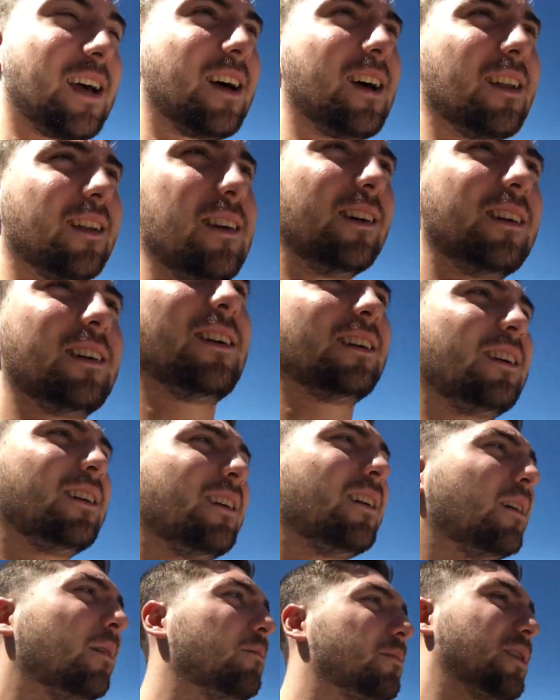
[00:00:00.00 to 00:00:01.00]
on,
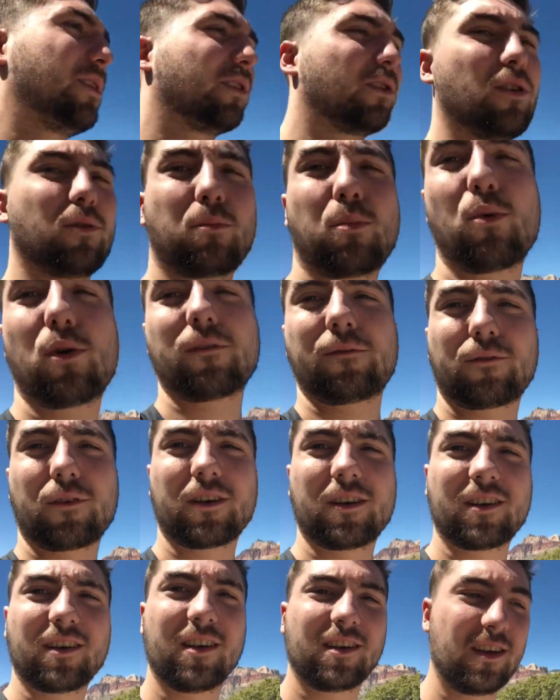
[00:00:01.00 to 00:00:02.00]
being a good
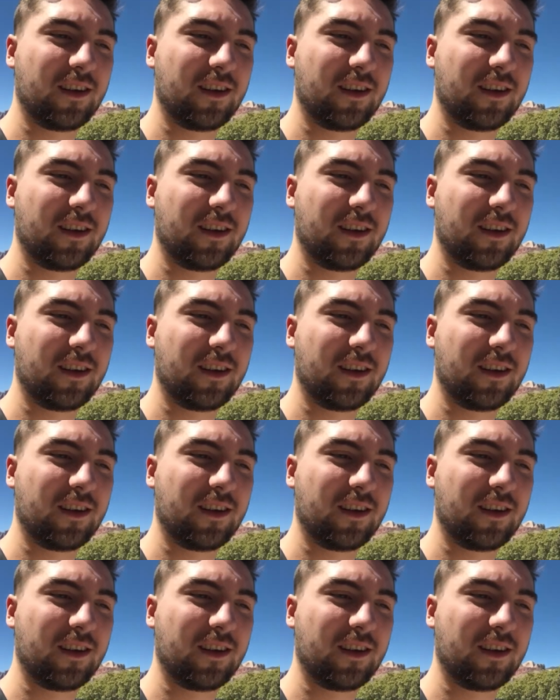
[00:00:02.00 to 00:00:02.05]
boyfriend.